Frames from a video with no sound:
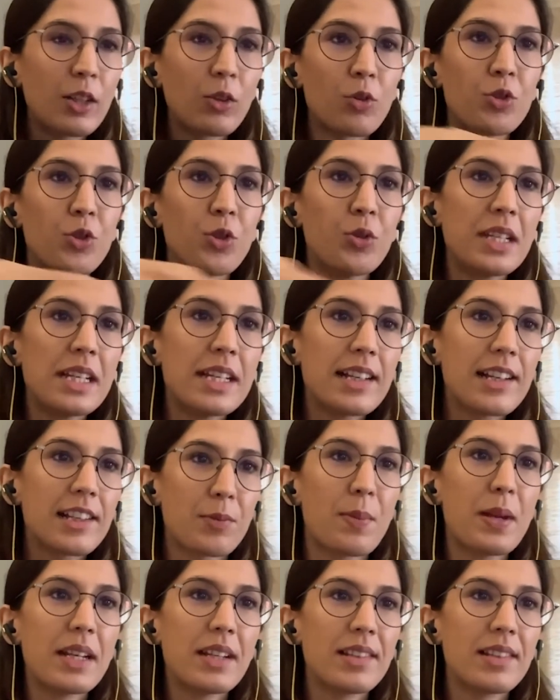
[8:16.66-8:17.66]
unique
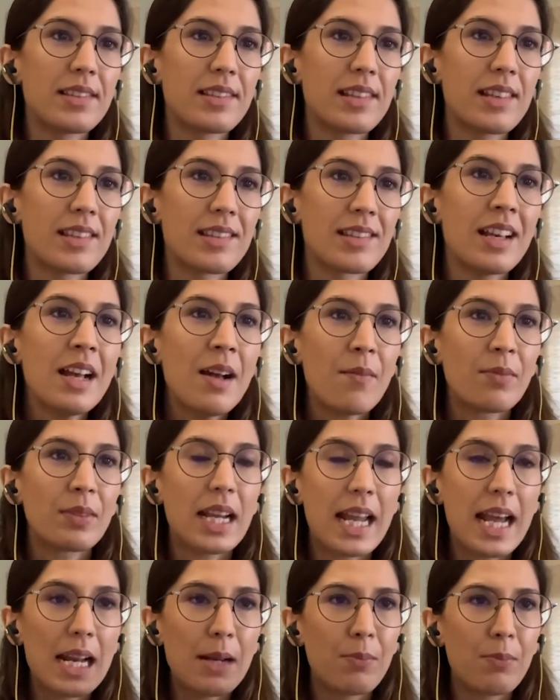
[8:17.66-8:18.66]
experiences that
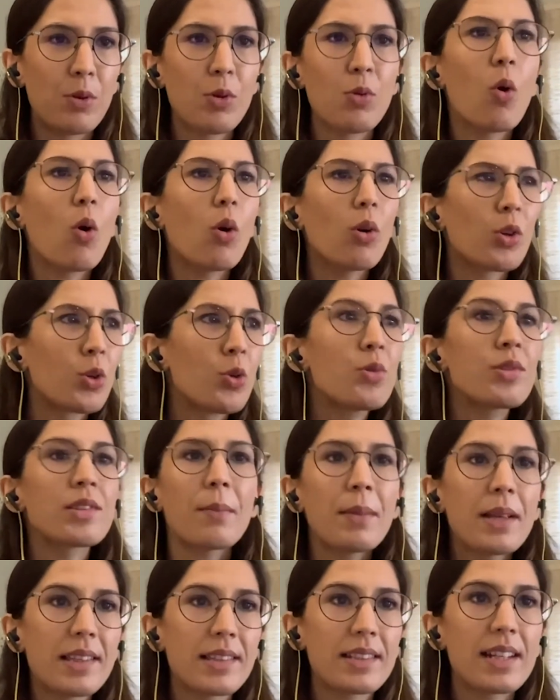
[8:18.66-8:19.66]
help you to
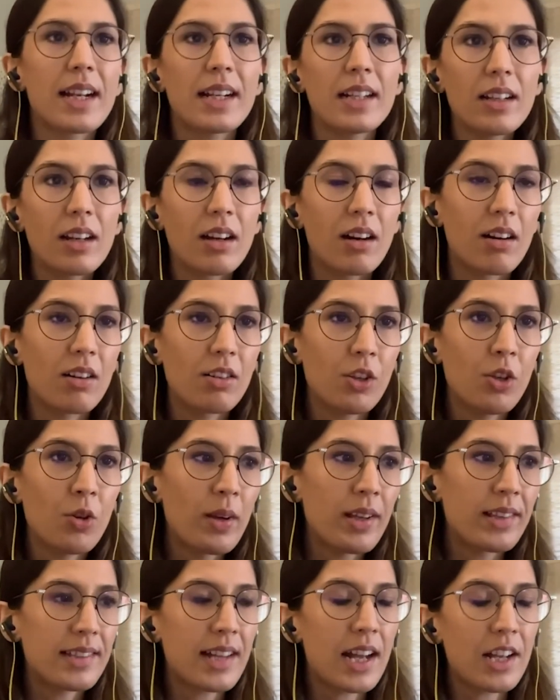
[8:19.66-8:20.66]
some extent,
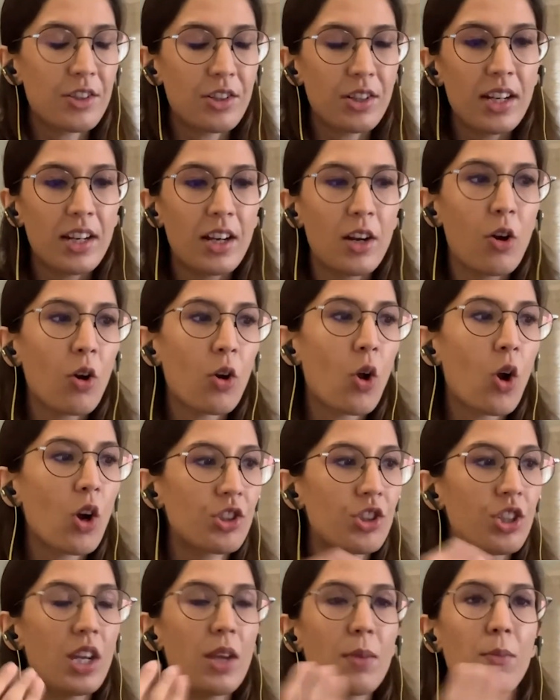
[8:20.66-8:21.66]
exaggerated or not,
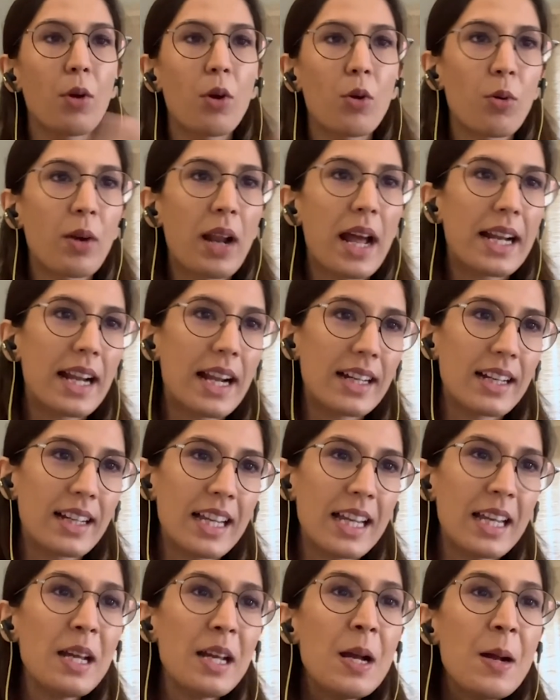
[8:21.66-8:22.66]
shape your own
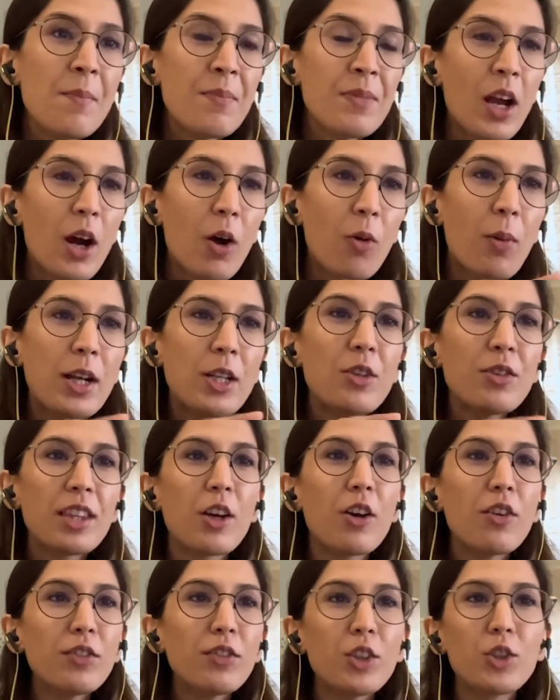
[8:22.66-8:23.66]
identity. When you
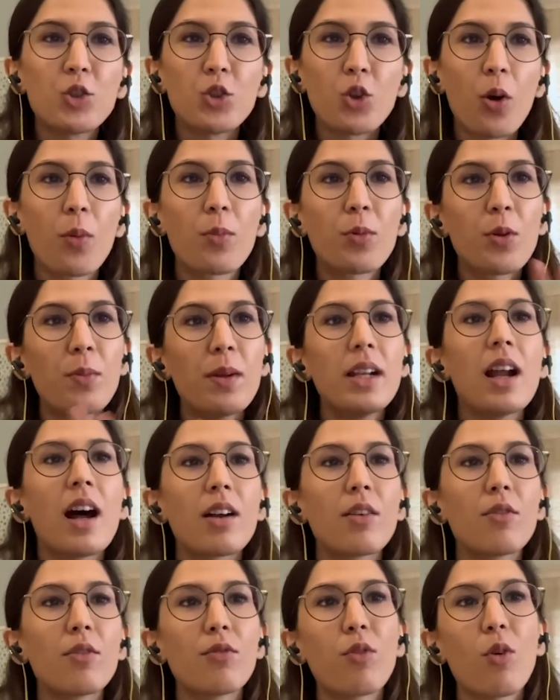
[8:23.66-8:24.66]
think of the job to be
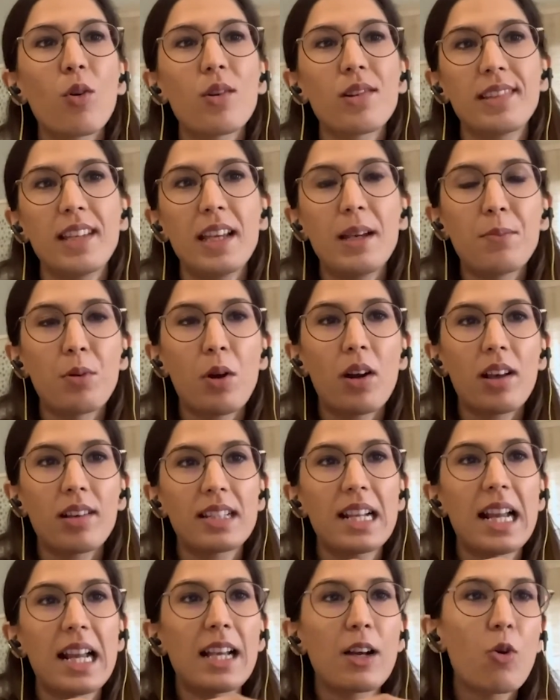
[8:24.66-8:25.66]
done for, say, products
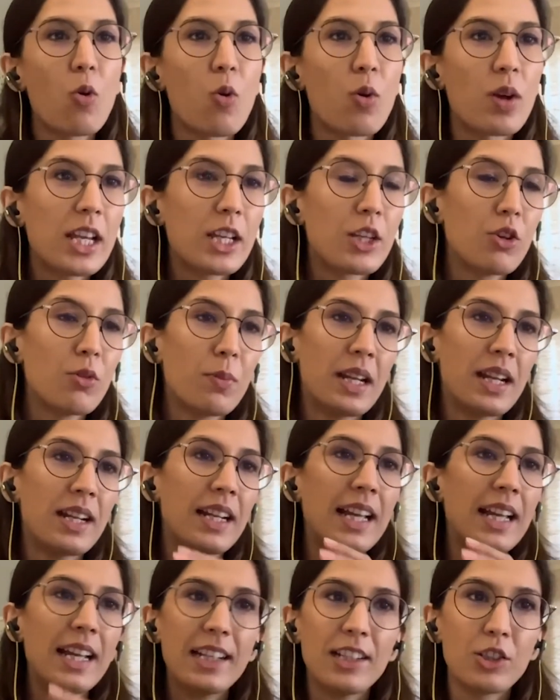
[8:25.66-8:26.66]
like OkCupid and
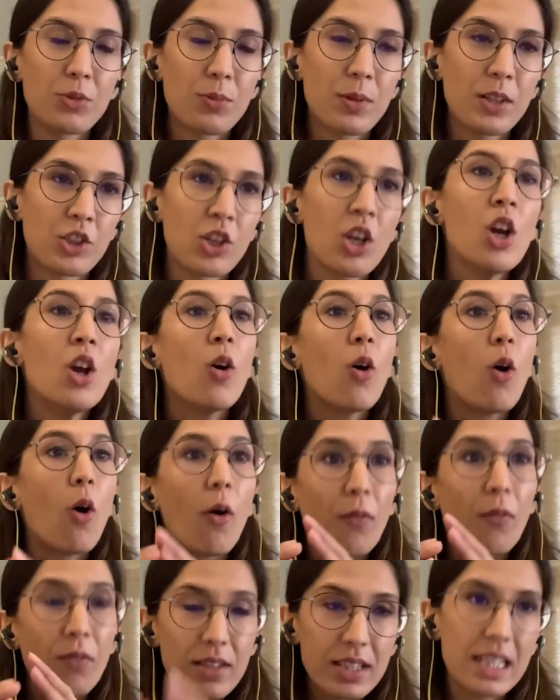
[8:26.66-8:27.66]
Hinge, which
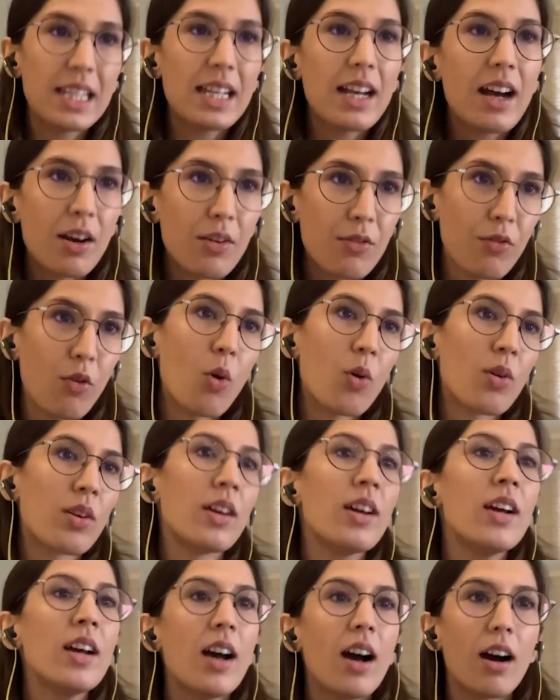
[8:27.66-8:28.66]
obviously are
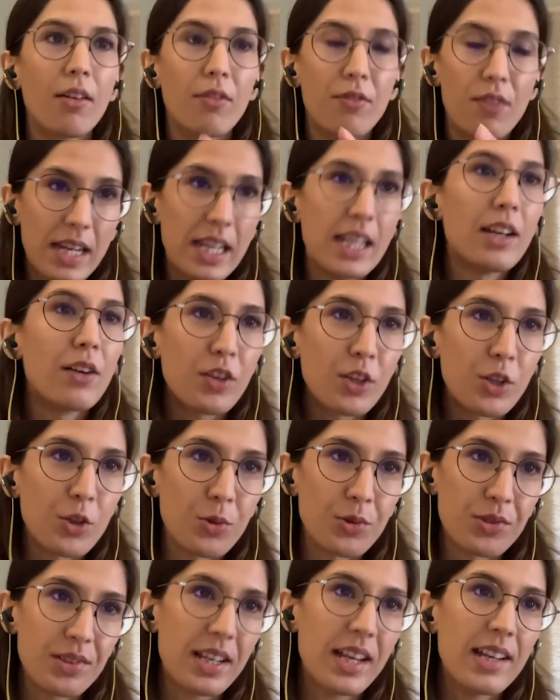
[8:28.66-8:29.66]
for a very different
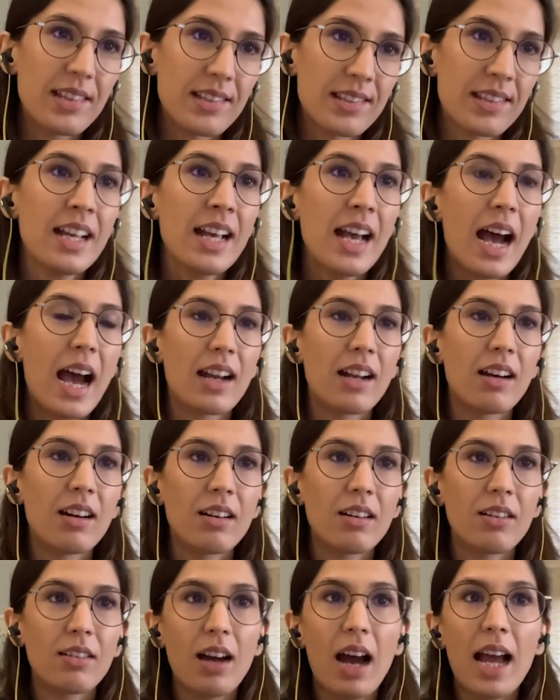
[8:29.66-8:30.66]
use case and
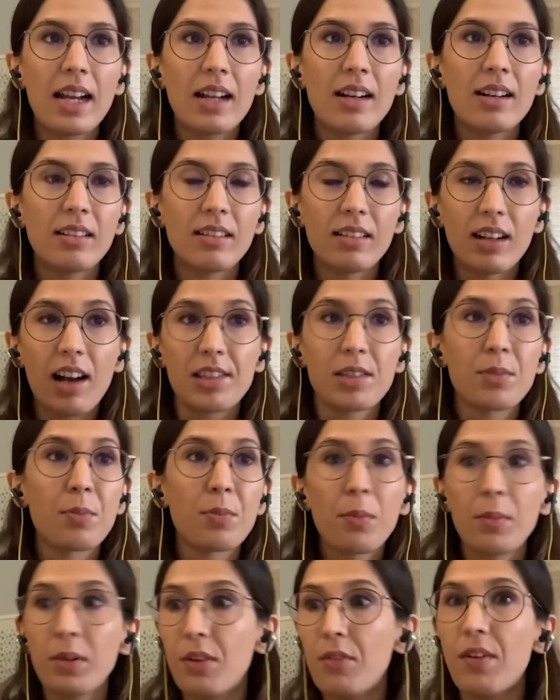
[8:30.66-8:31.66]
a customer
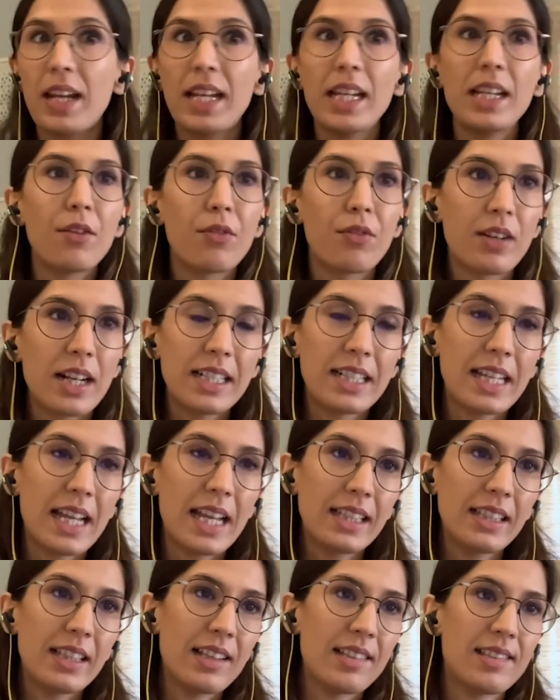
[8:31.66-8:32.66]
with a very different
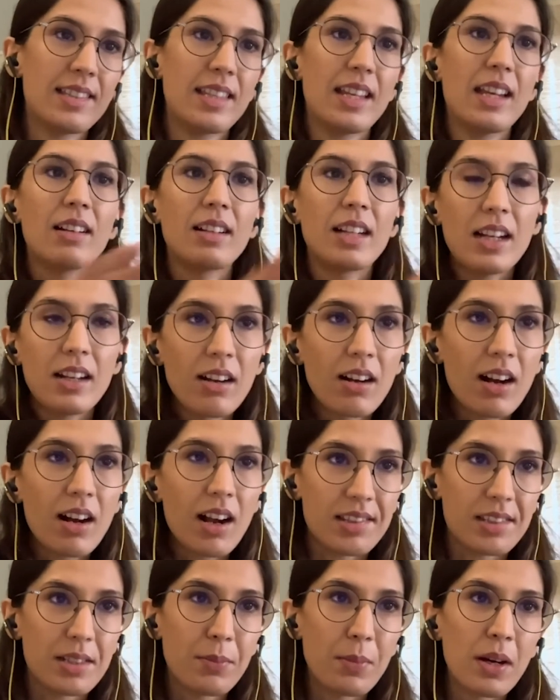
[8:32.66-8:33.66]
intent than, say, a Tinder
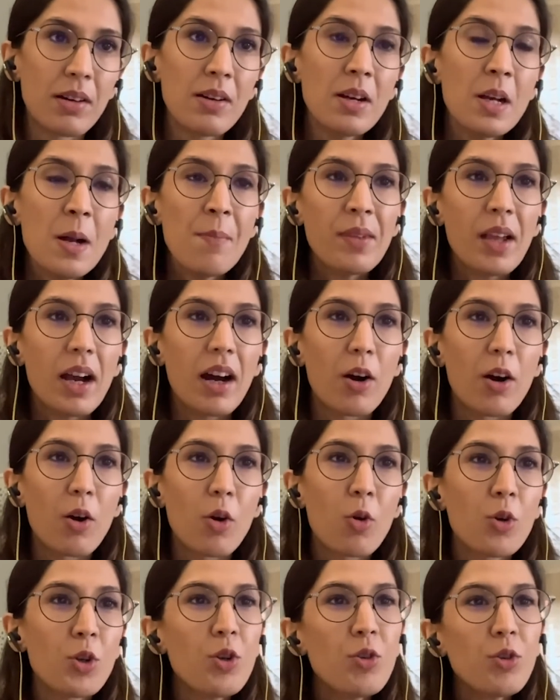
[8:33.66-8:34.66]
customer,
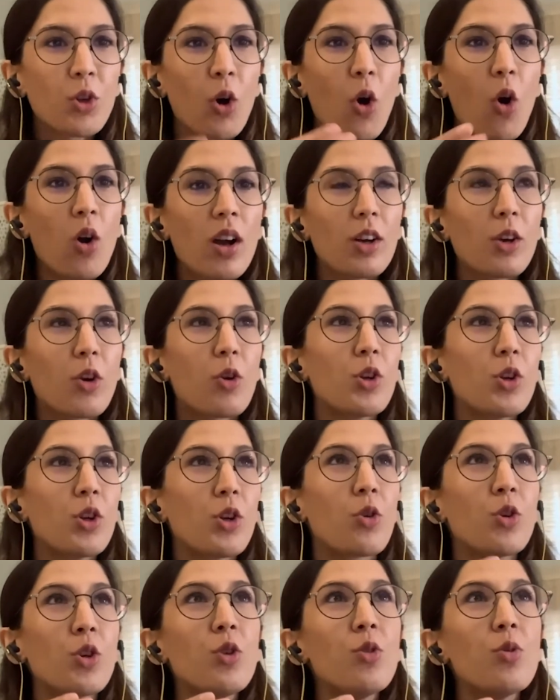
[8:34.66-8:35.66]
could
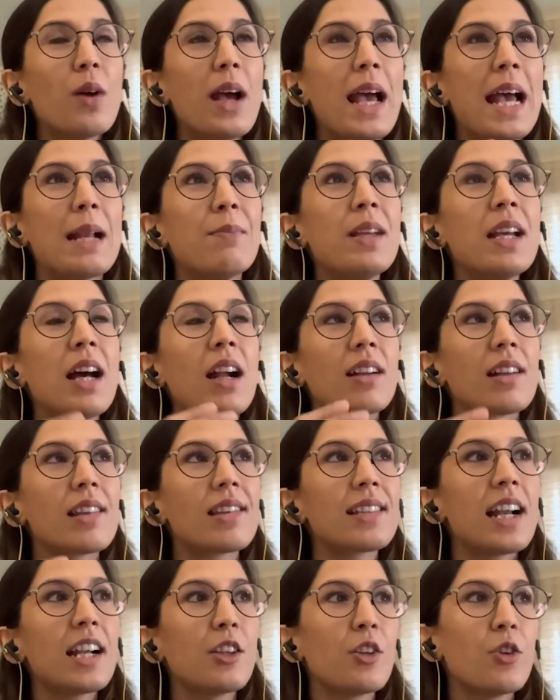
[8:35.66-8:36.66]
you help me
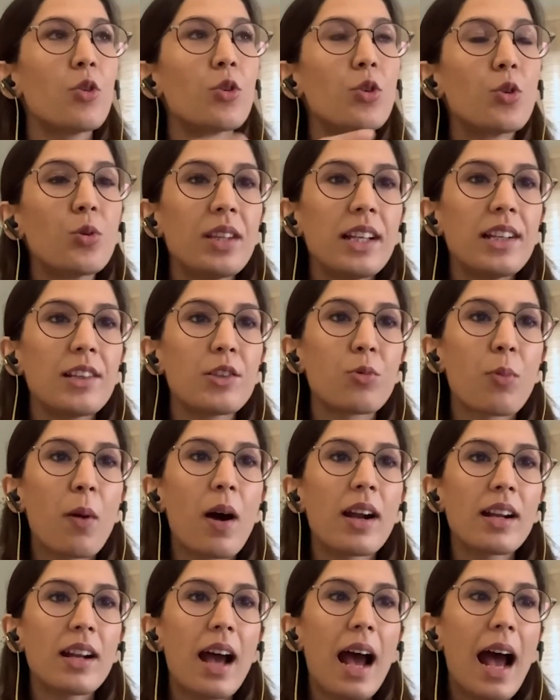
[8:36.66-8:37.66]
understand two things?
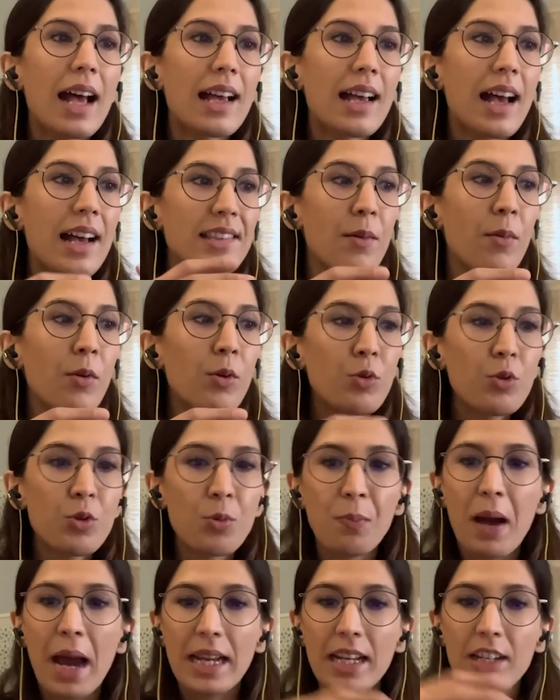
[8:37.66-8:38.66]
One, as someone who's
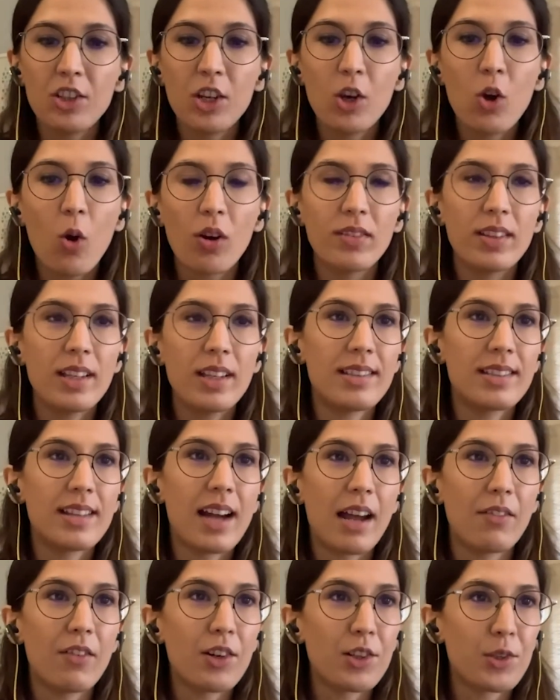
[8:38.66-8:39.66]
managing all of these
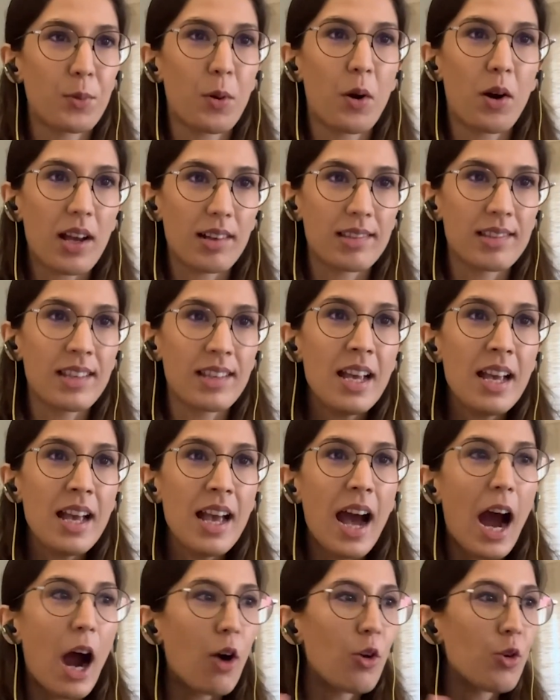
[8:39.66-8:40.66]
diverse products,
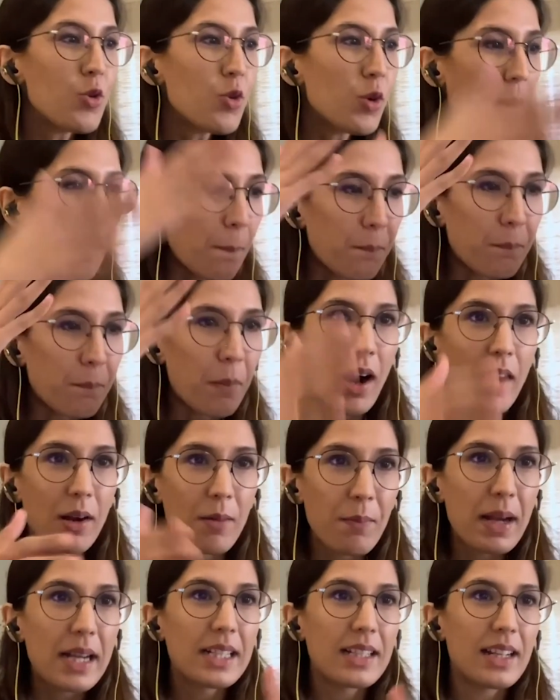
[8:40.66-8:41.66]
how do you
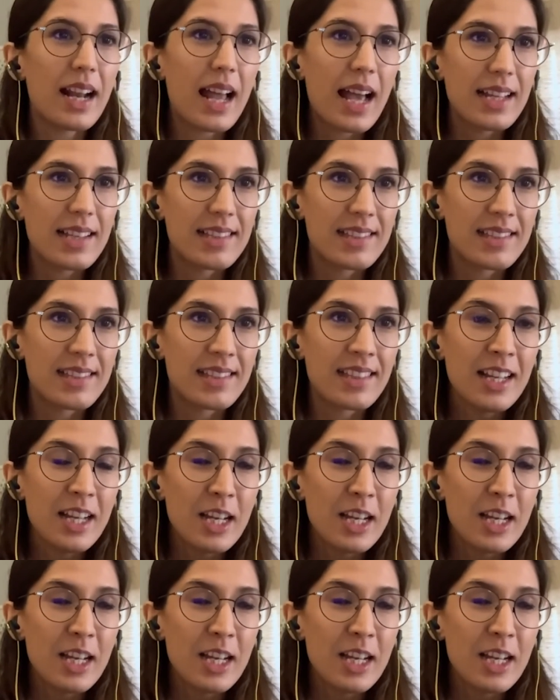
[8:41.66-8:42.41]
compartmentalize